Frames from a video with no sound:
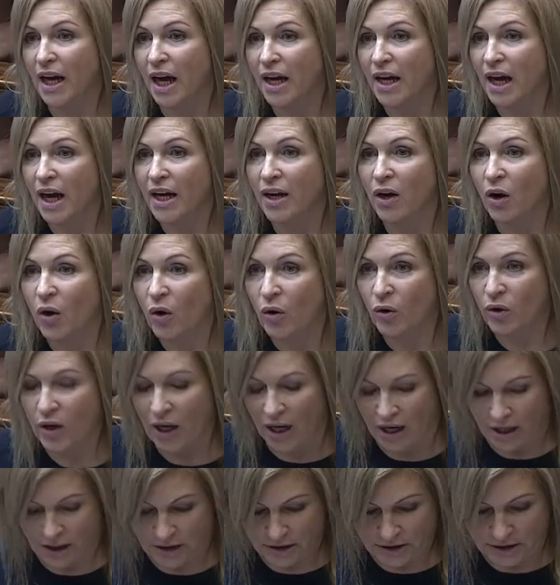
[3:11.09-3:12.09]
and I
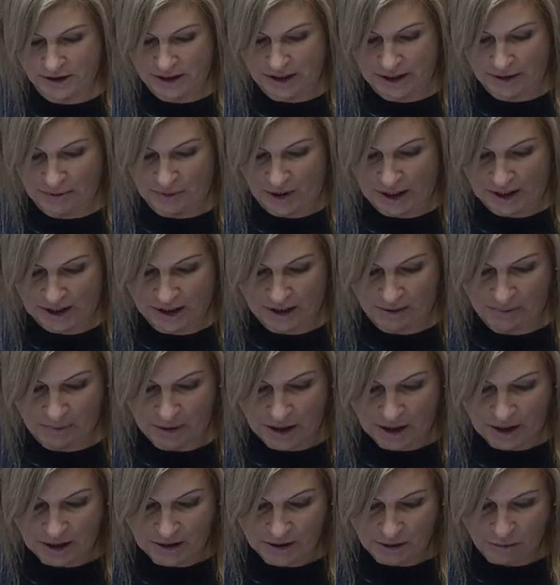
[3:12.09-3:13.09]
wholeheartedly welcome
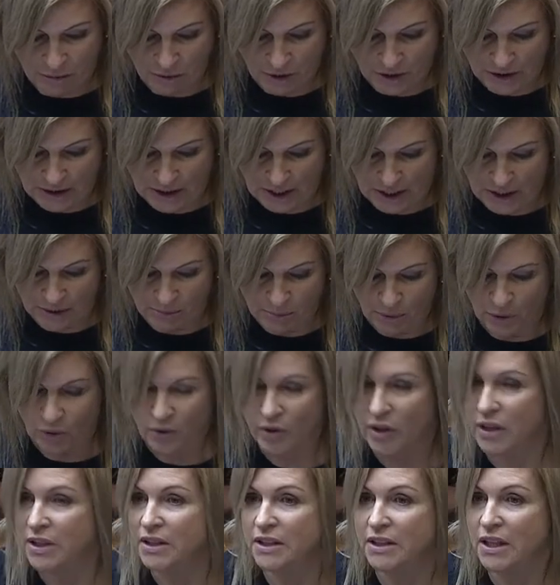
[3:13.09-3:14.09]
the frontline
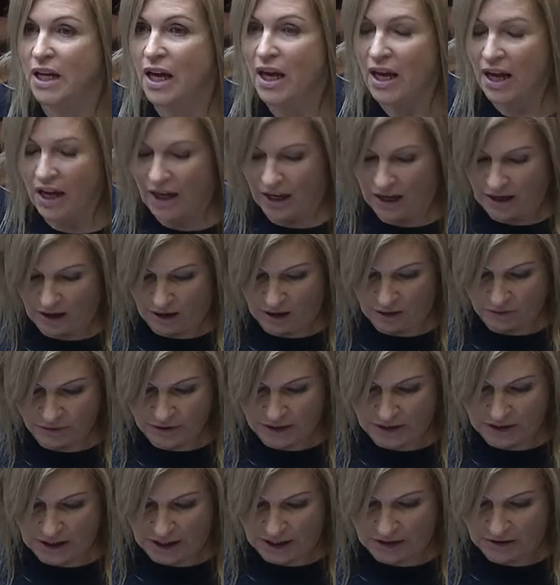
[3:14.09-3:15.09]
bonus of
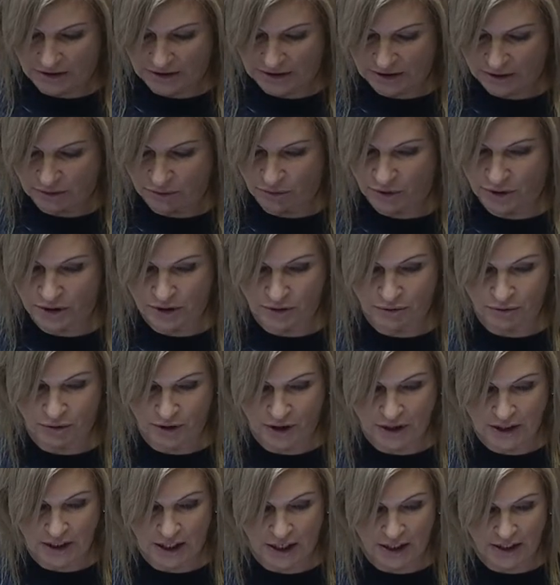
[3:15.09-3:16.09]
the 1,000 for the
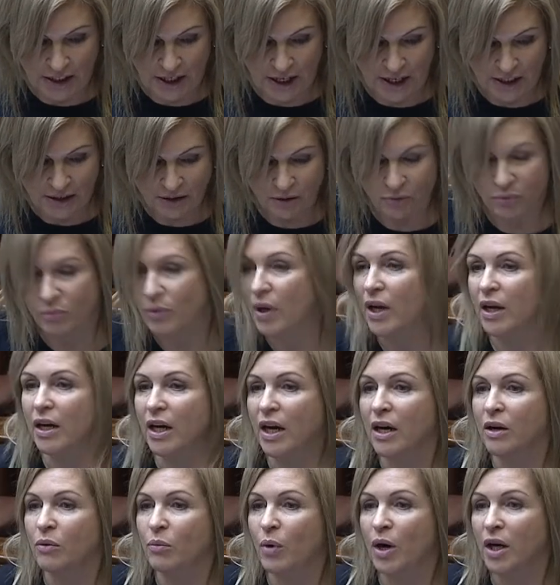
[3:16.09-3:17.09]
frontline
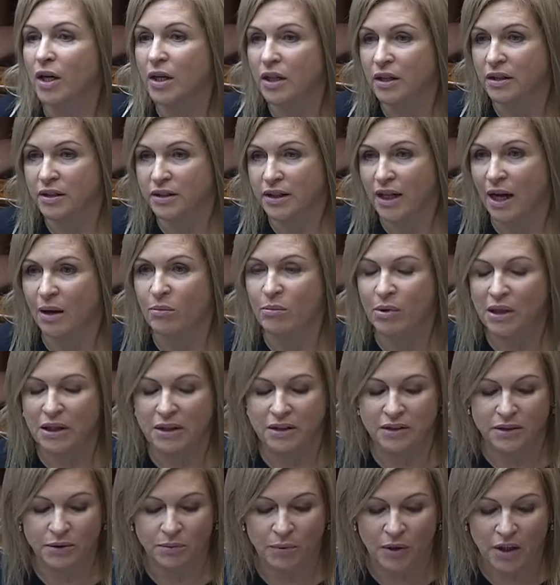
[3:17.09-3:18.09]
healthcare workers,
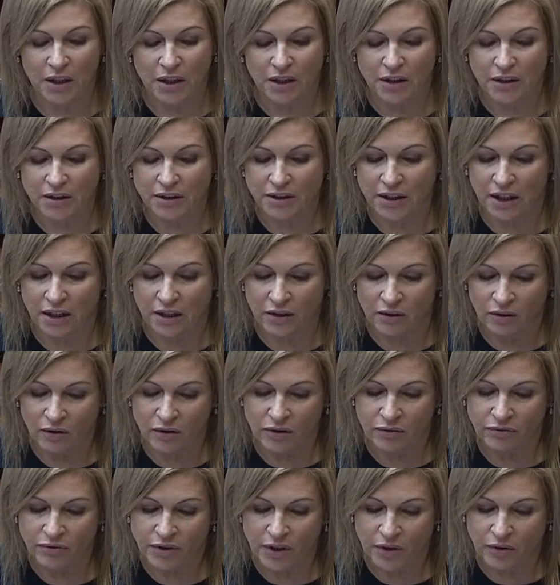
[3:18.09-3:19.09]
ambulance workers, and all
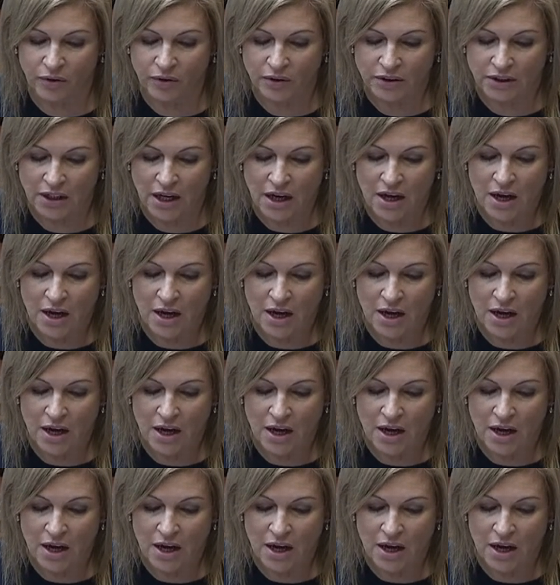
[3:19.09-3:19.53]
of those.